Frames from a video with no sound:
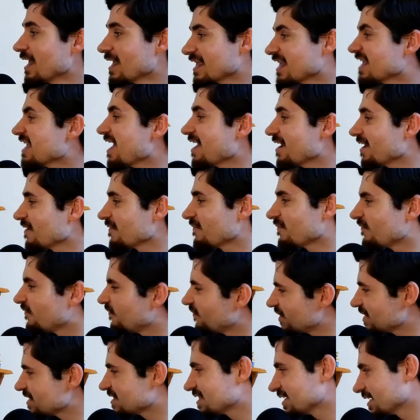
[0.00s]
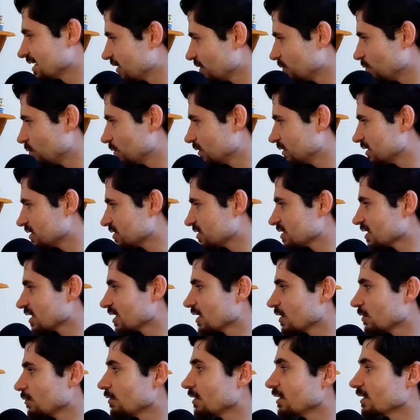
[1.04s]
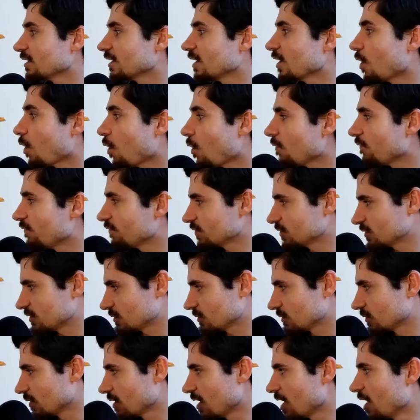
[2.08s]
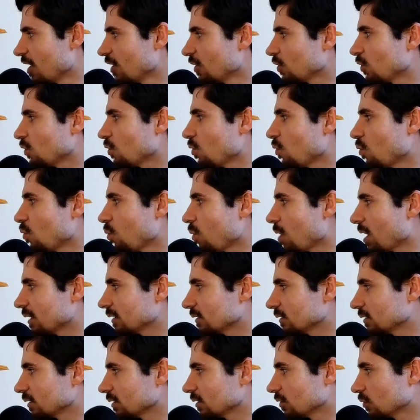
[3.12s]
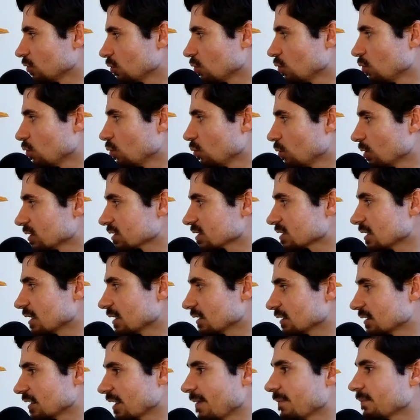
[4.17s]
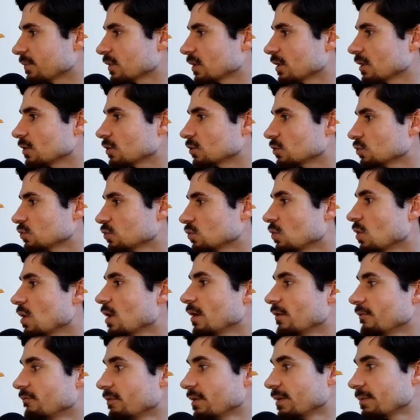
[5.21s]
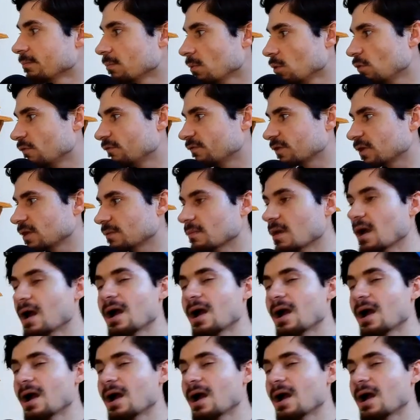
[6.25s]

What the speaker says: Getting physical with the security officer who was attempting to remove him.